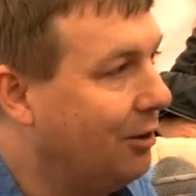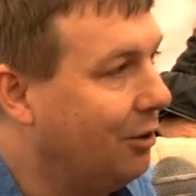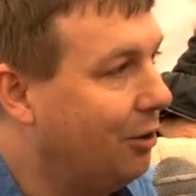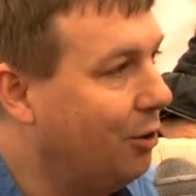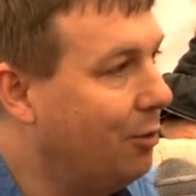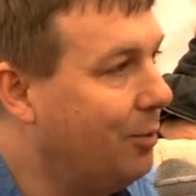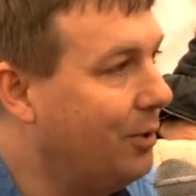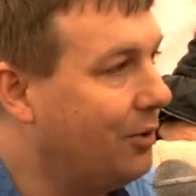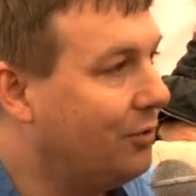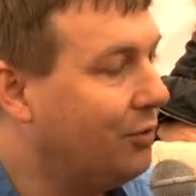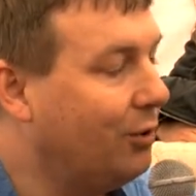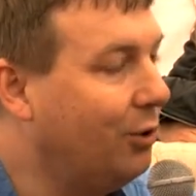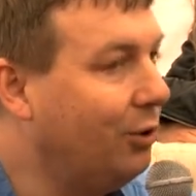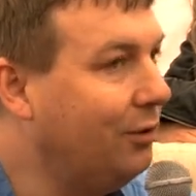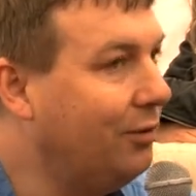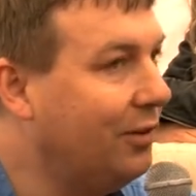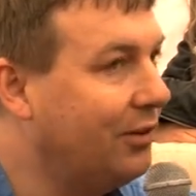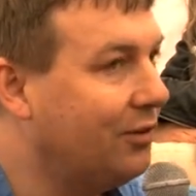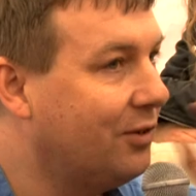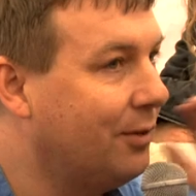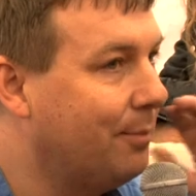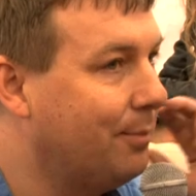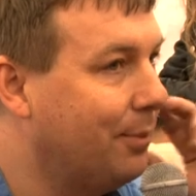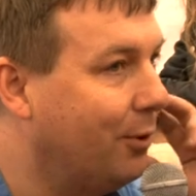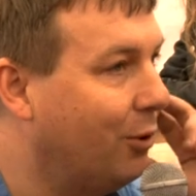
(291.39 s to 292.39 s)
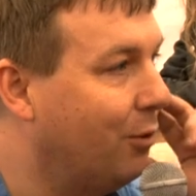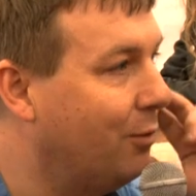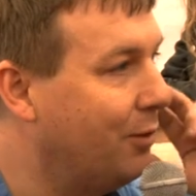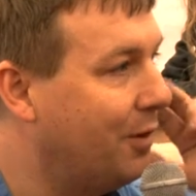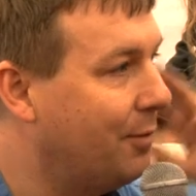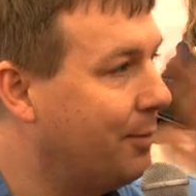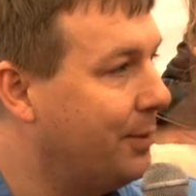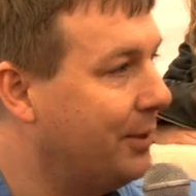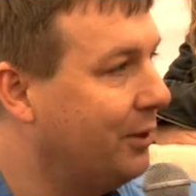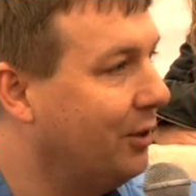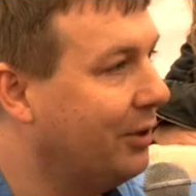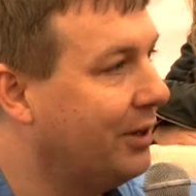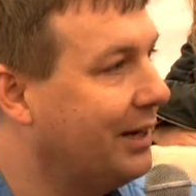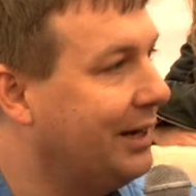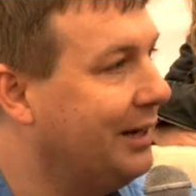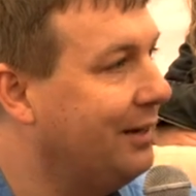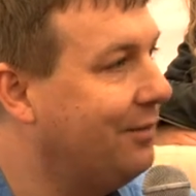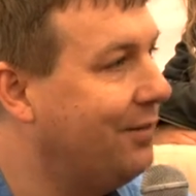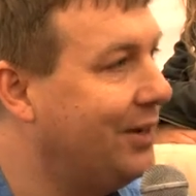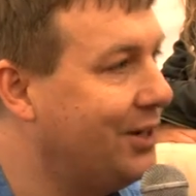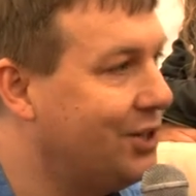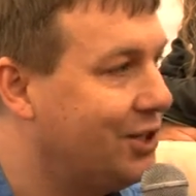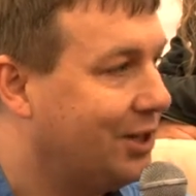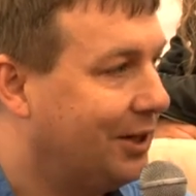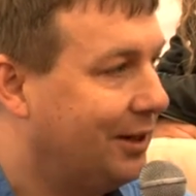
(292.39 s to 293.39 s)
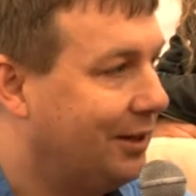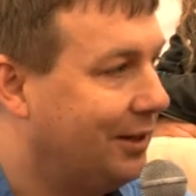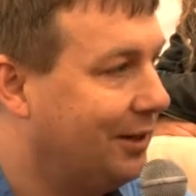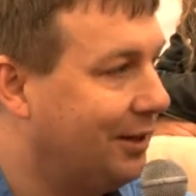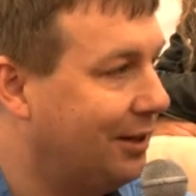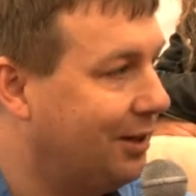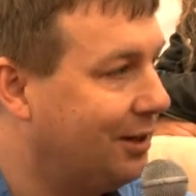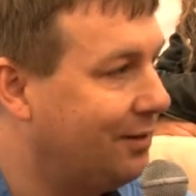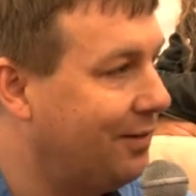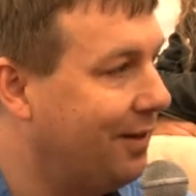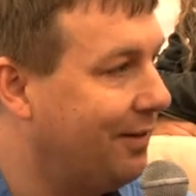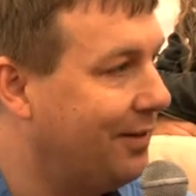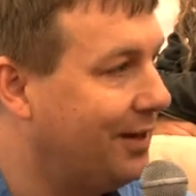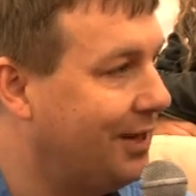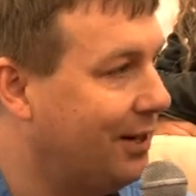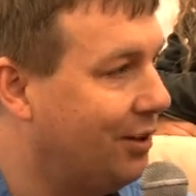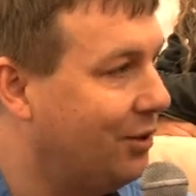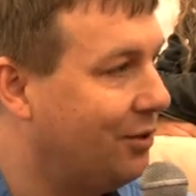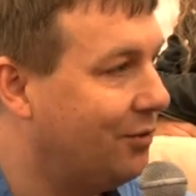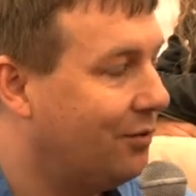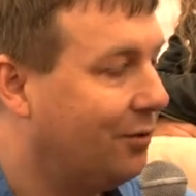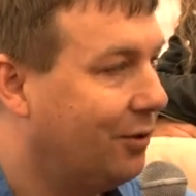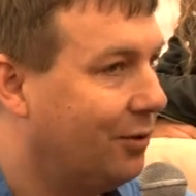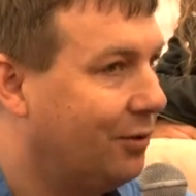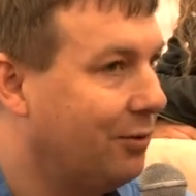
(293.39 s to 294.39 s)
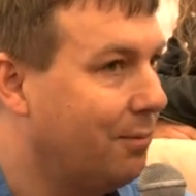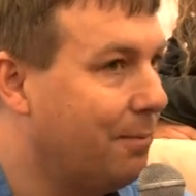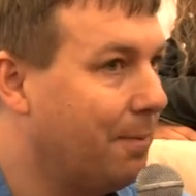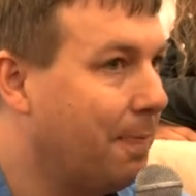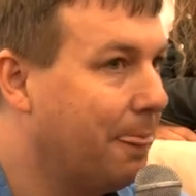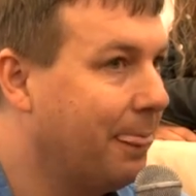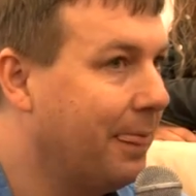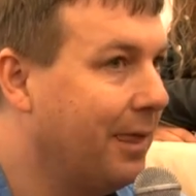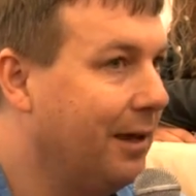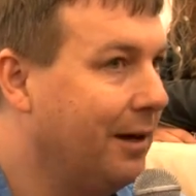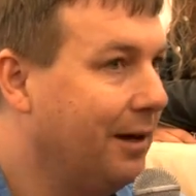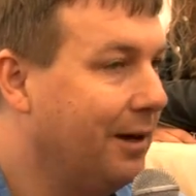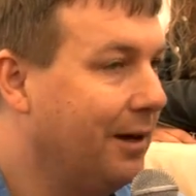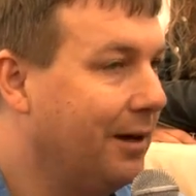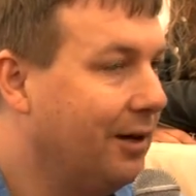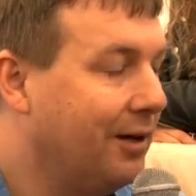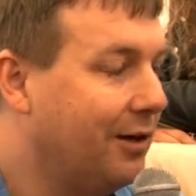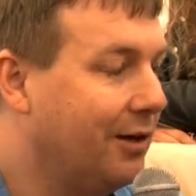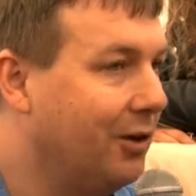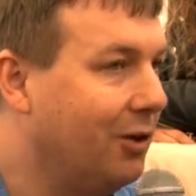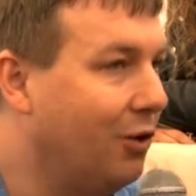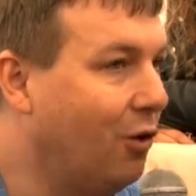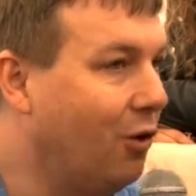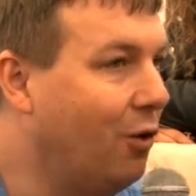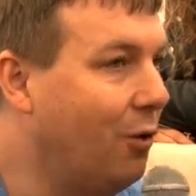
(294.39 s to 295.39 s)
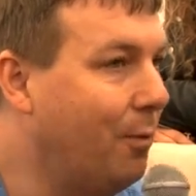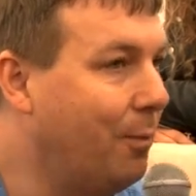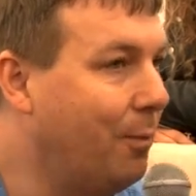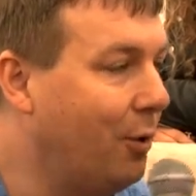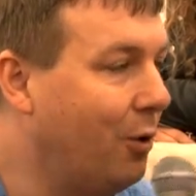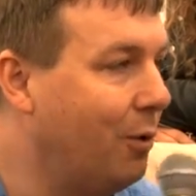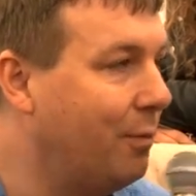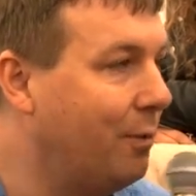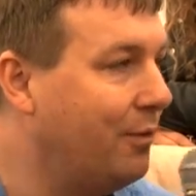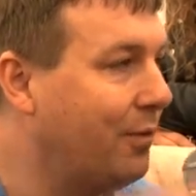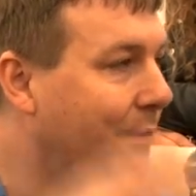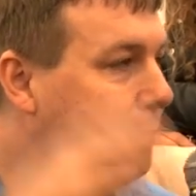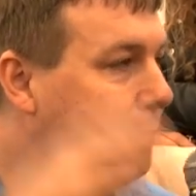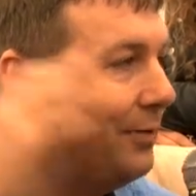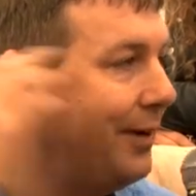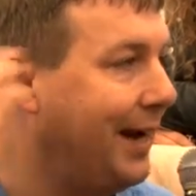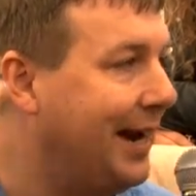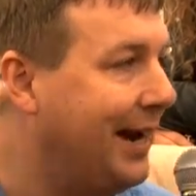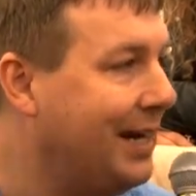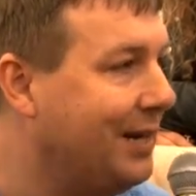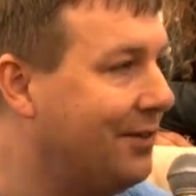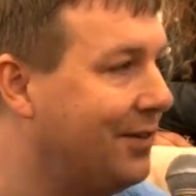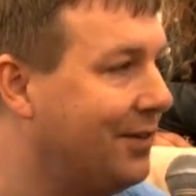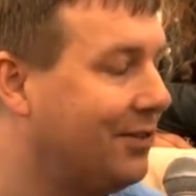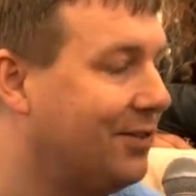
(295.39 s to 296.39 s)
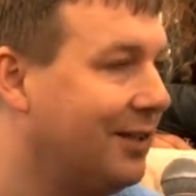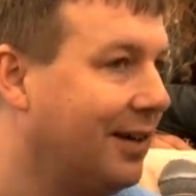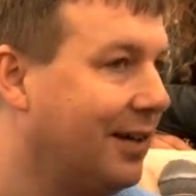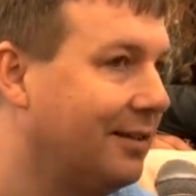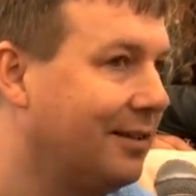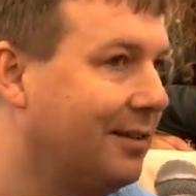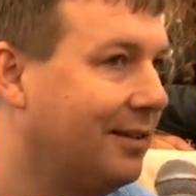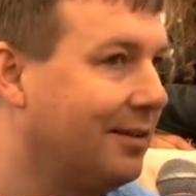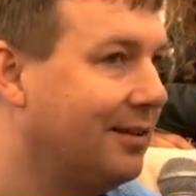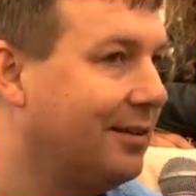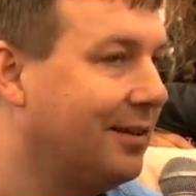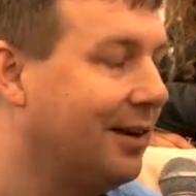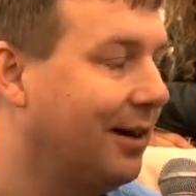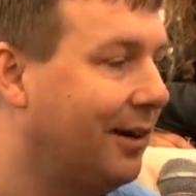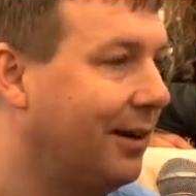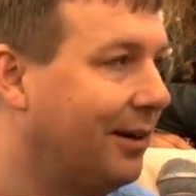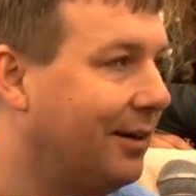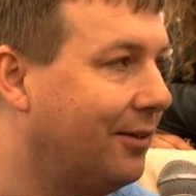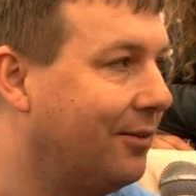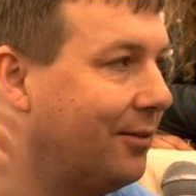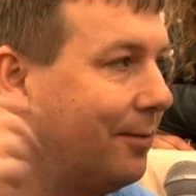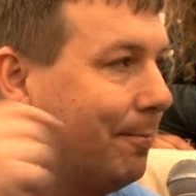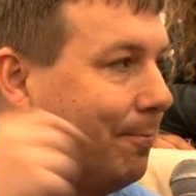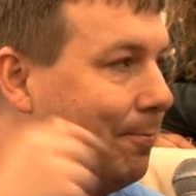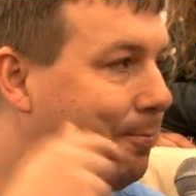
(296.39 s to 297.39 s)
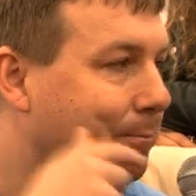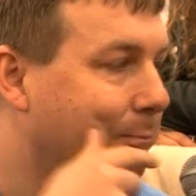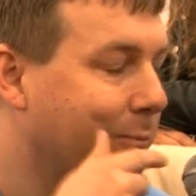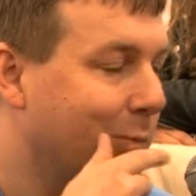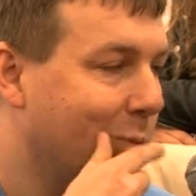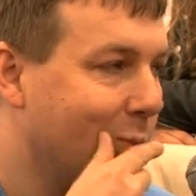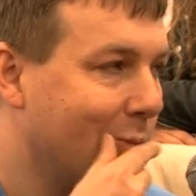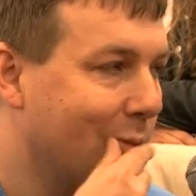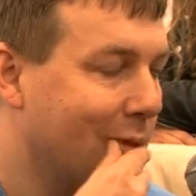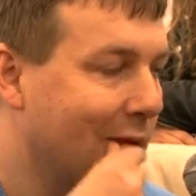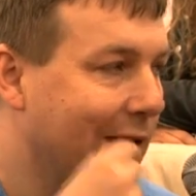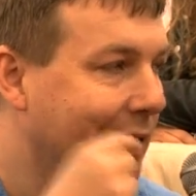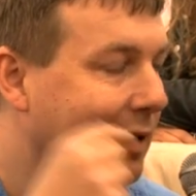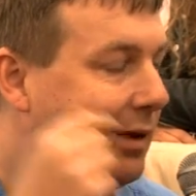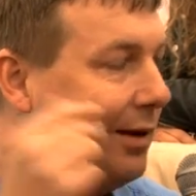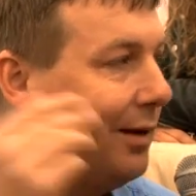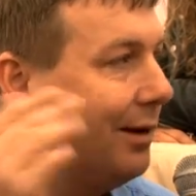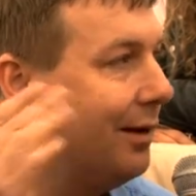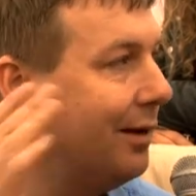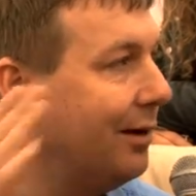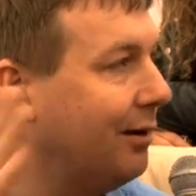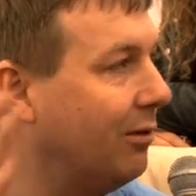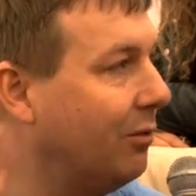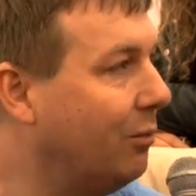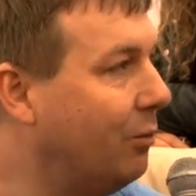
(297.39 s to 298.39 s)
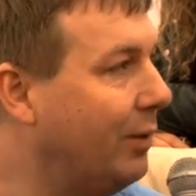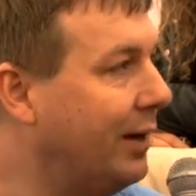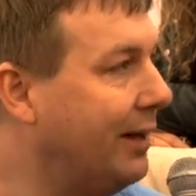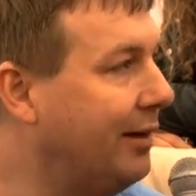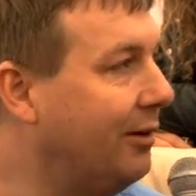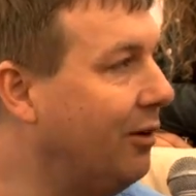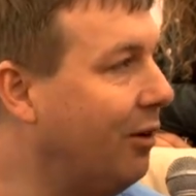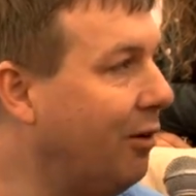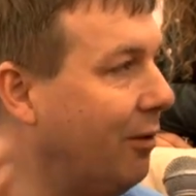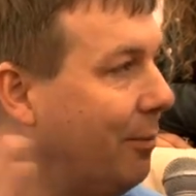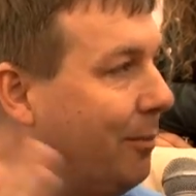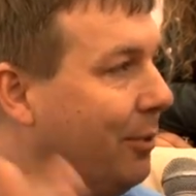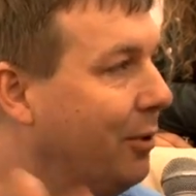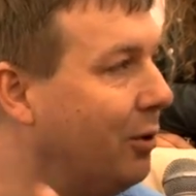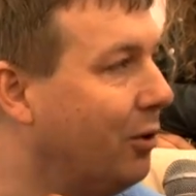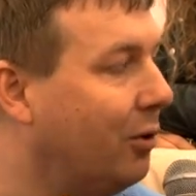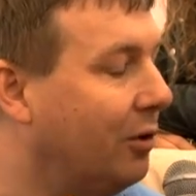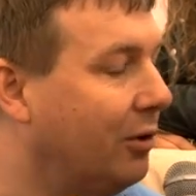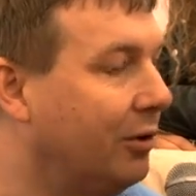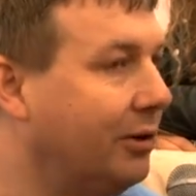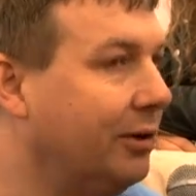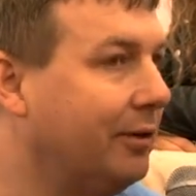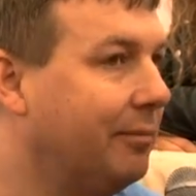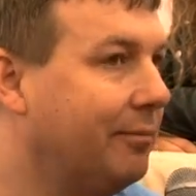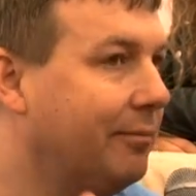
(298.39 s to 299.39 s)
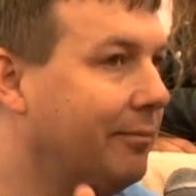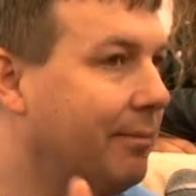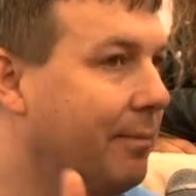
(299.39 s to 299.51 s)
Almost all of us are born with binocular vision. It's very useful. You're all born with a brain of a certain size. We're not born